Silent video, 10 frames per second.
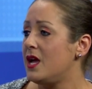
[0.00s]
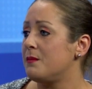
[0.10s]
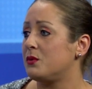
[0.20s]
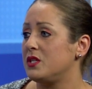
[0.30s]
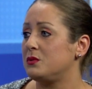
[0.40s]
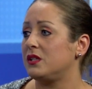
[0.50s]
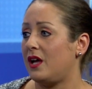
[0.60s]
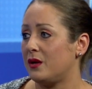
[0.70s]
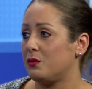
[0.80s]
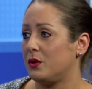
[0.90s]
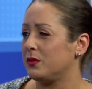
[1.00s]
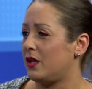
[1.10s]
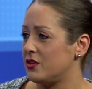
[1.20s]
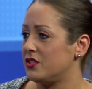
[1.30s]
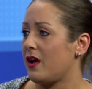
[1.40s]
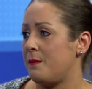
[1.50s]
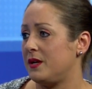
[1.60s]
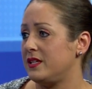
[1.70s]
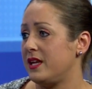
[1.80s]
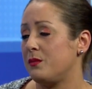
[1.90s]
but we do a lot of work with larger
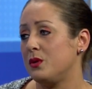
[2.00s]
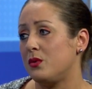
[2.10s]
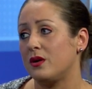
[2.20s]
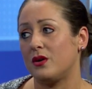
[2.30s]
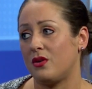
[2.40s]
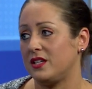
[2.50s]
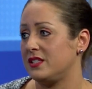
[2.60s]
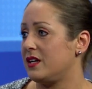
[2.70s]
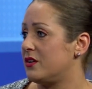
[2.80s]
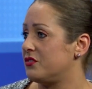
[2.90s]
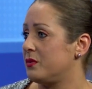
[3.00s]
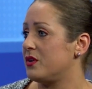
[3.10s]
companies and we work across the country.